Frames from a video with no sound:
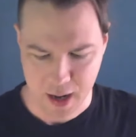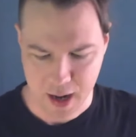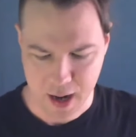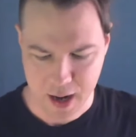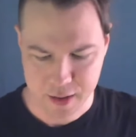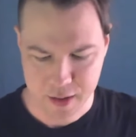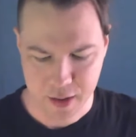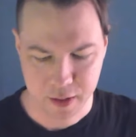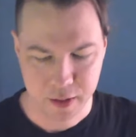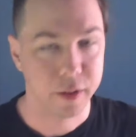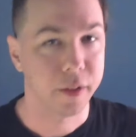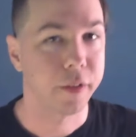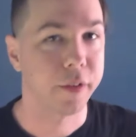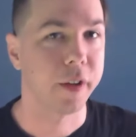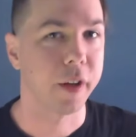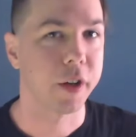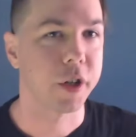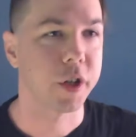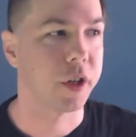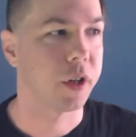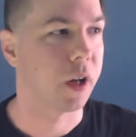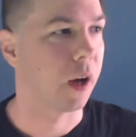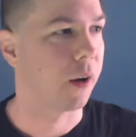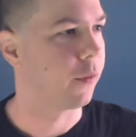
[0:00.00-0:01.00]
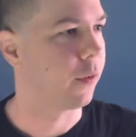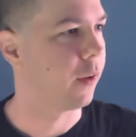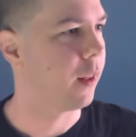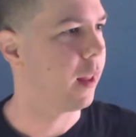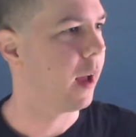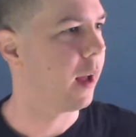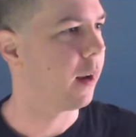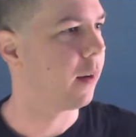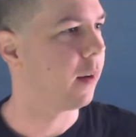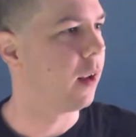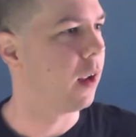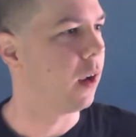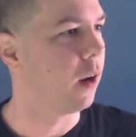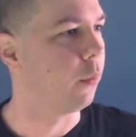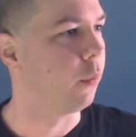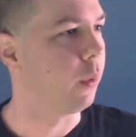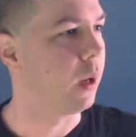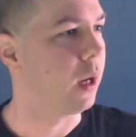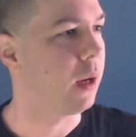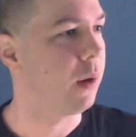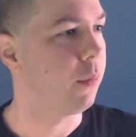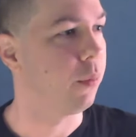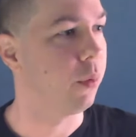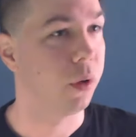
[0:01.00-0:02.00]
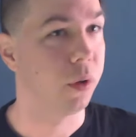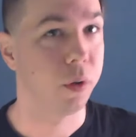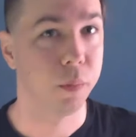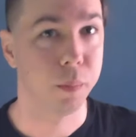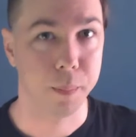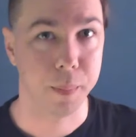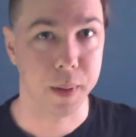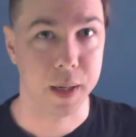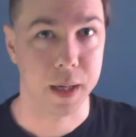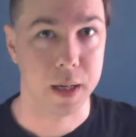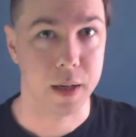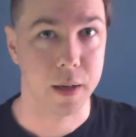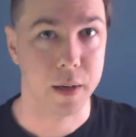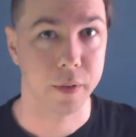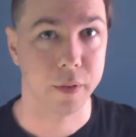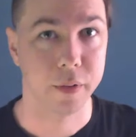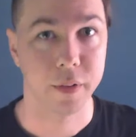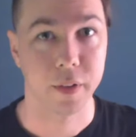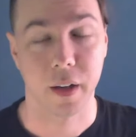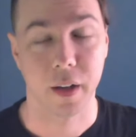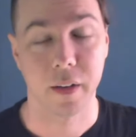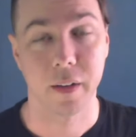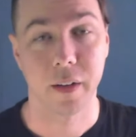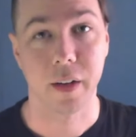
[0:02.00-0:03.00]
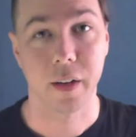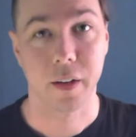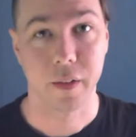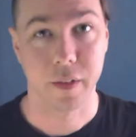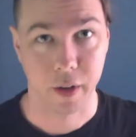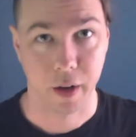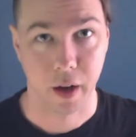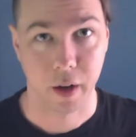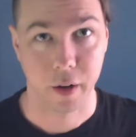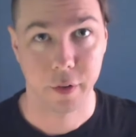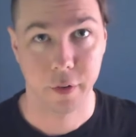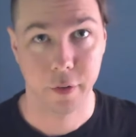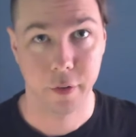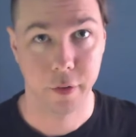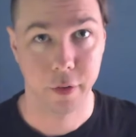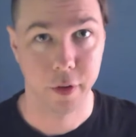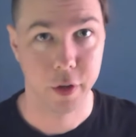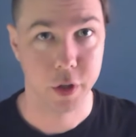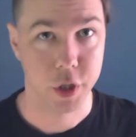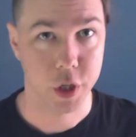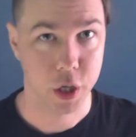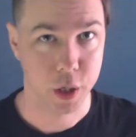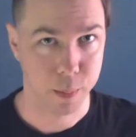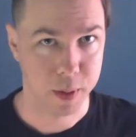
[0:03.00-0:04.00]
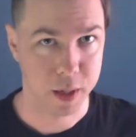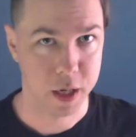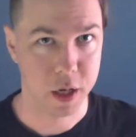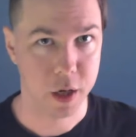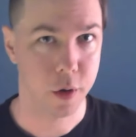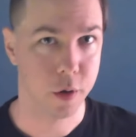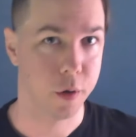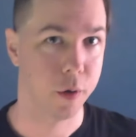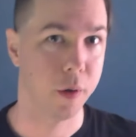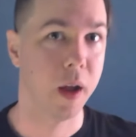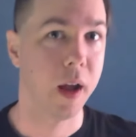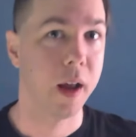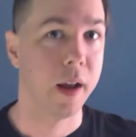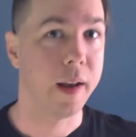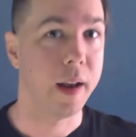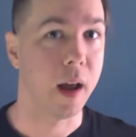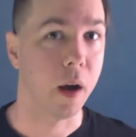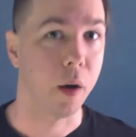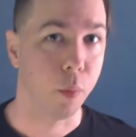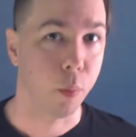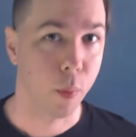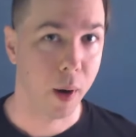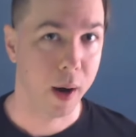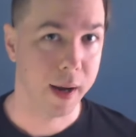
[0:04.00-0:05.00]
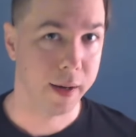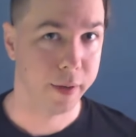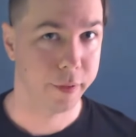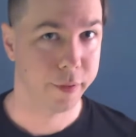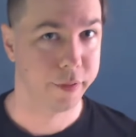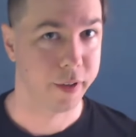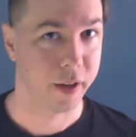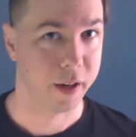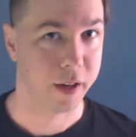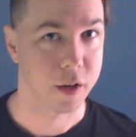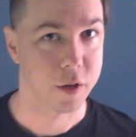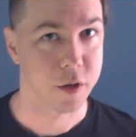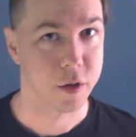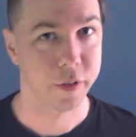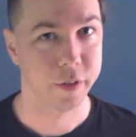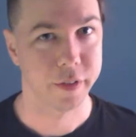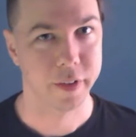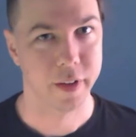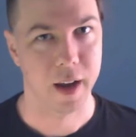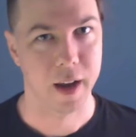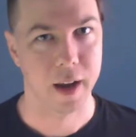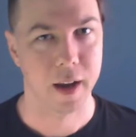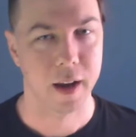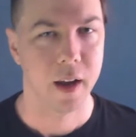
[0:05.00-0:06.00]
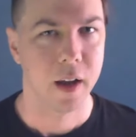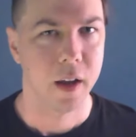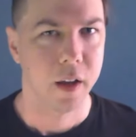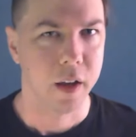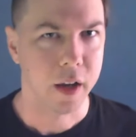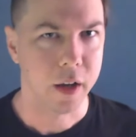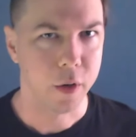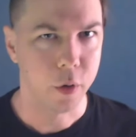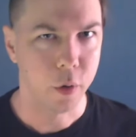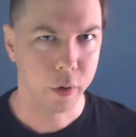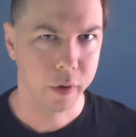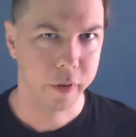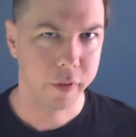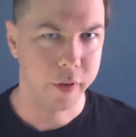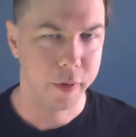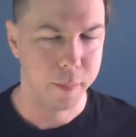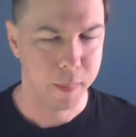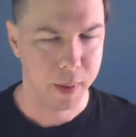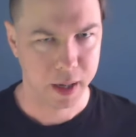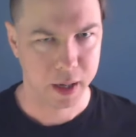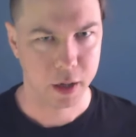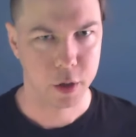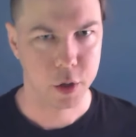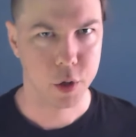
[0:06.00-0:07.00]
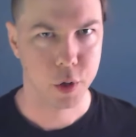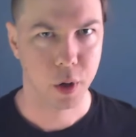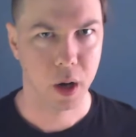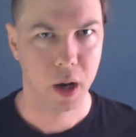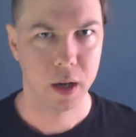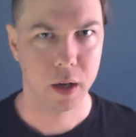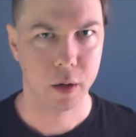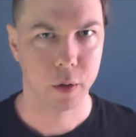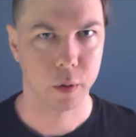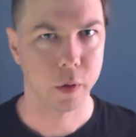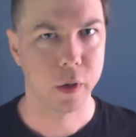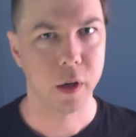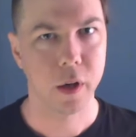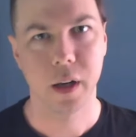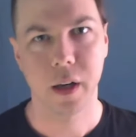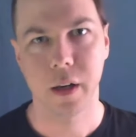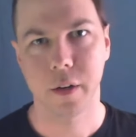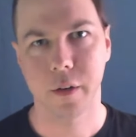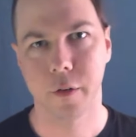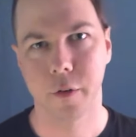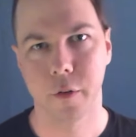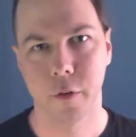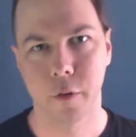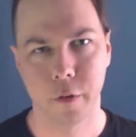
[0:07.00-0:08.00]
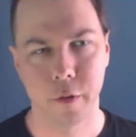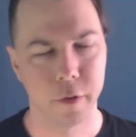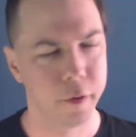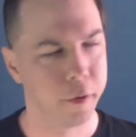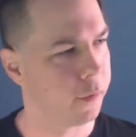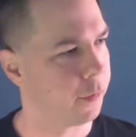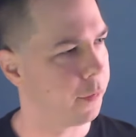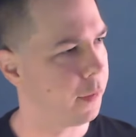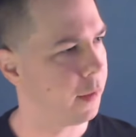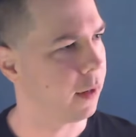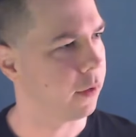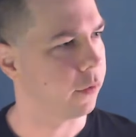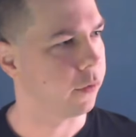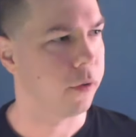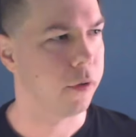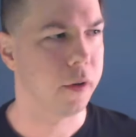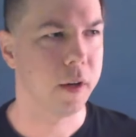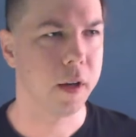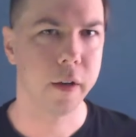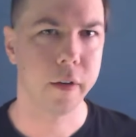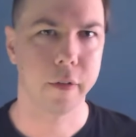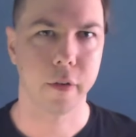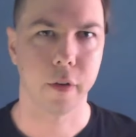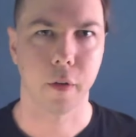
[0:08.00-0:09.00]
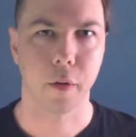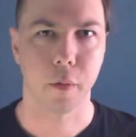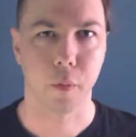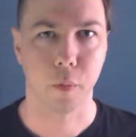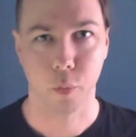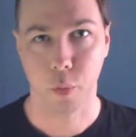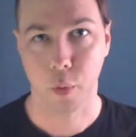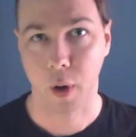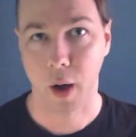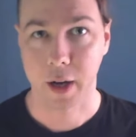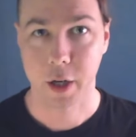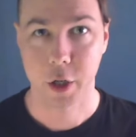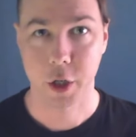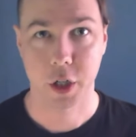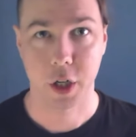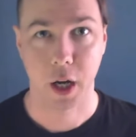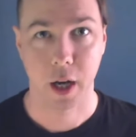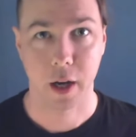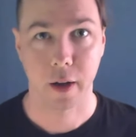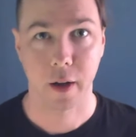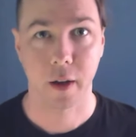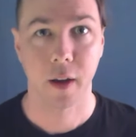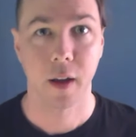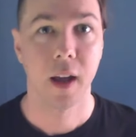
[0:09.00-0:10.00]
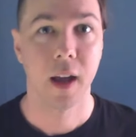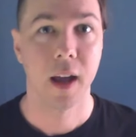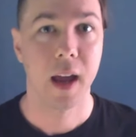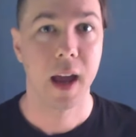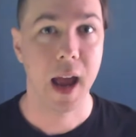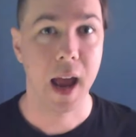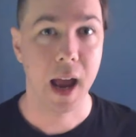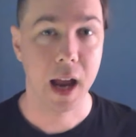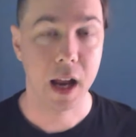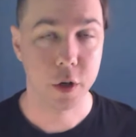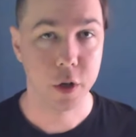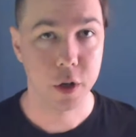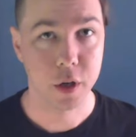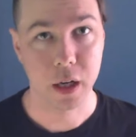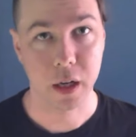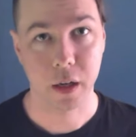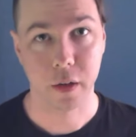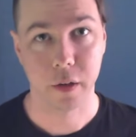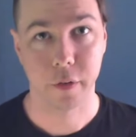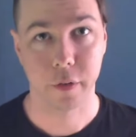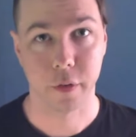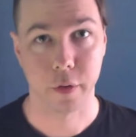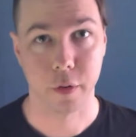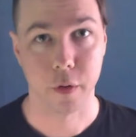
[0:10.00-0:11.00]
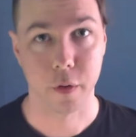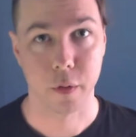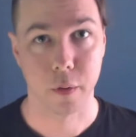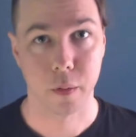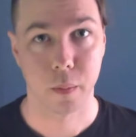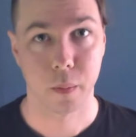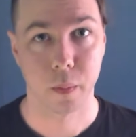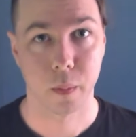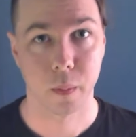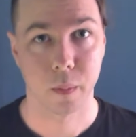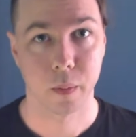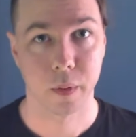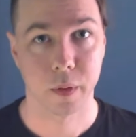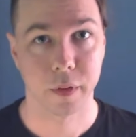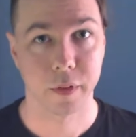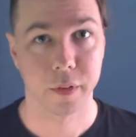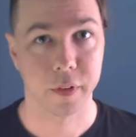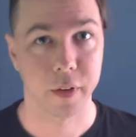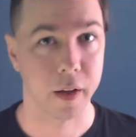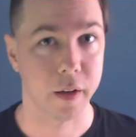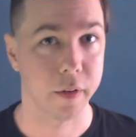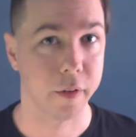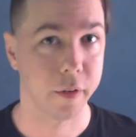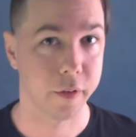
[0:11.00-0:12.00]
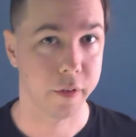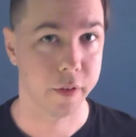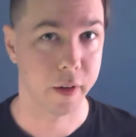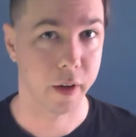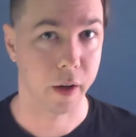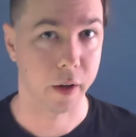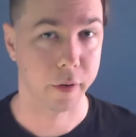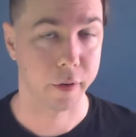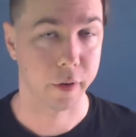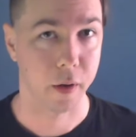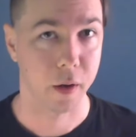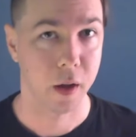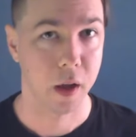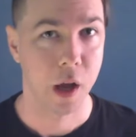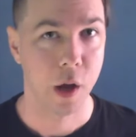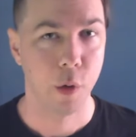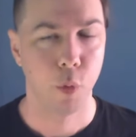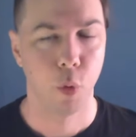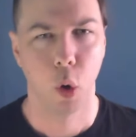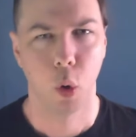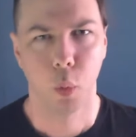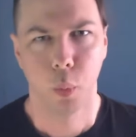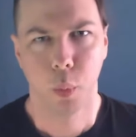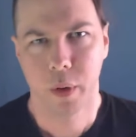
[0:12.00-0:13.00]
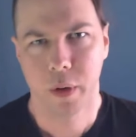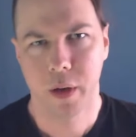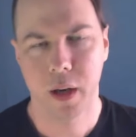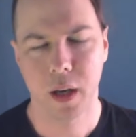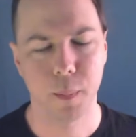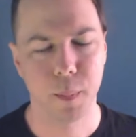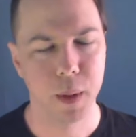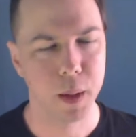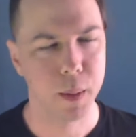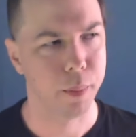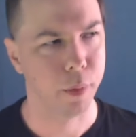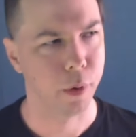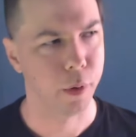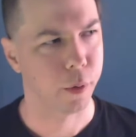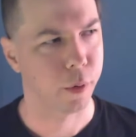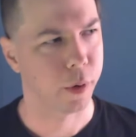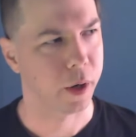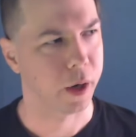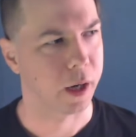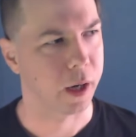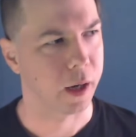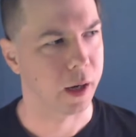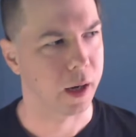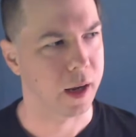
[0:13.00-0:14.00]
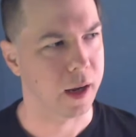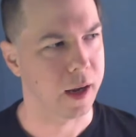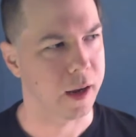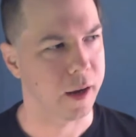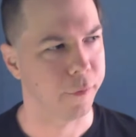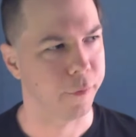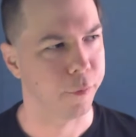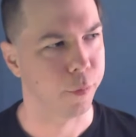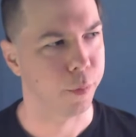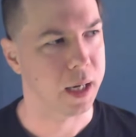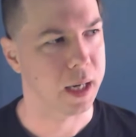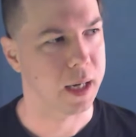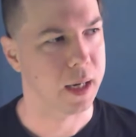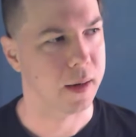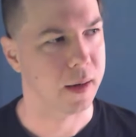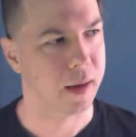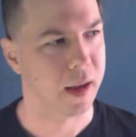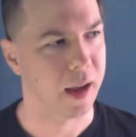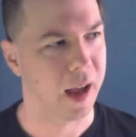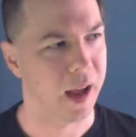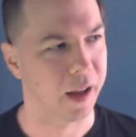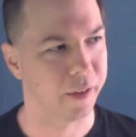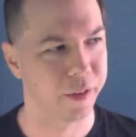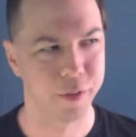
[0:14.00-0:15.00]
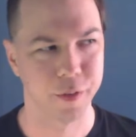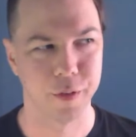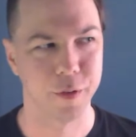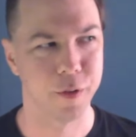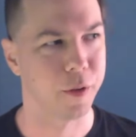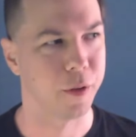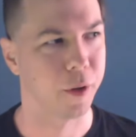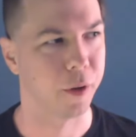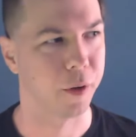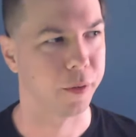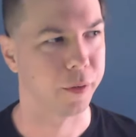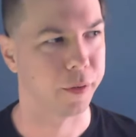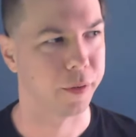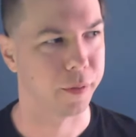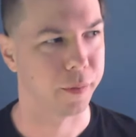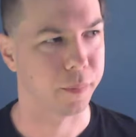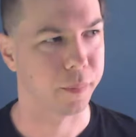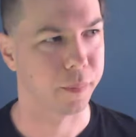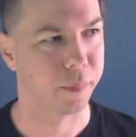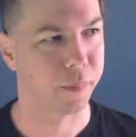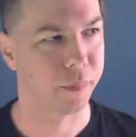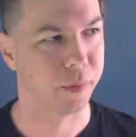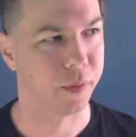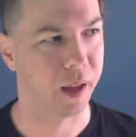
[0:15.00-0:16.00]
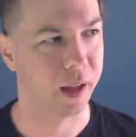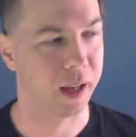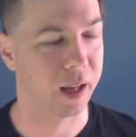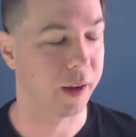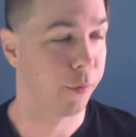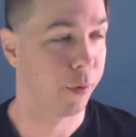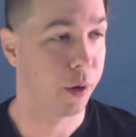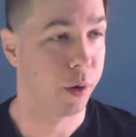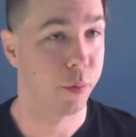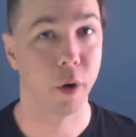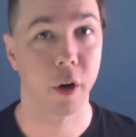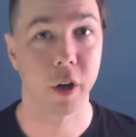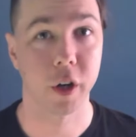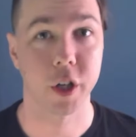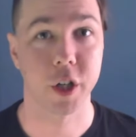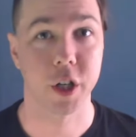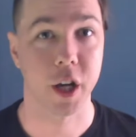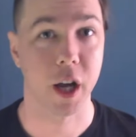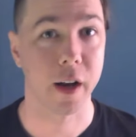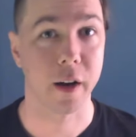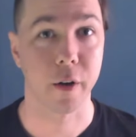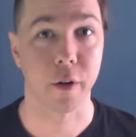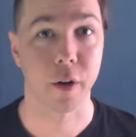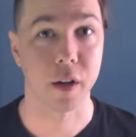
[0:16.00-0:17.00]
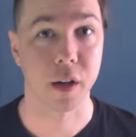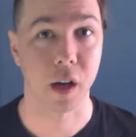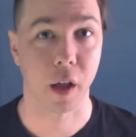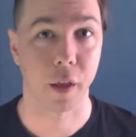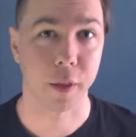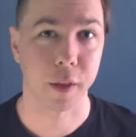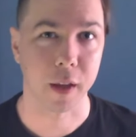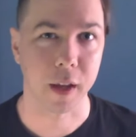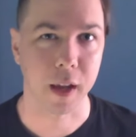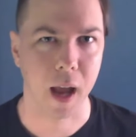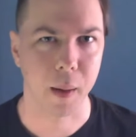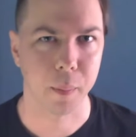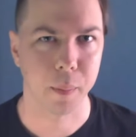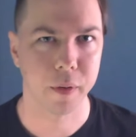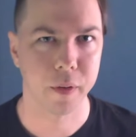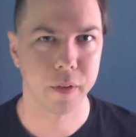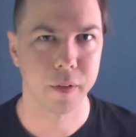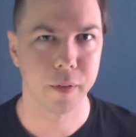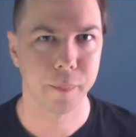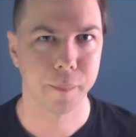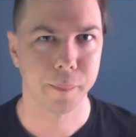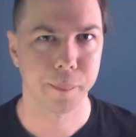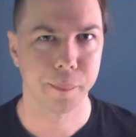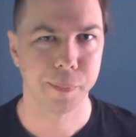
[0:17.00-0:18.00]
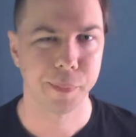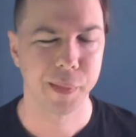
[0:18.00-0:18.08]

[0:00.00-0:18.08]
And then in the session after that, we will be sending data to the GPU. Now, wait a second, you say. In order to make a triangle, you need to do two things. You need to write a shader and you need to send data. Well, wouldn't it be boring if we had to do those, like if we wrote a shader and nothing happened?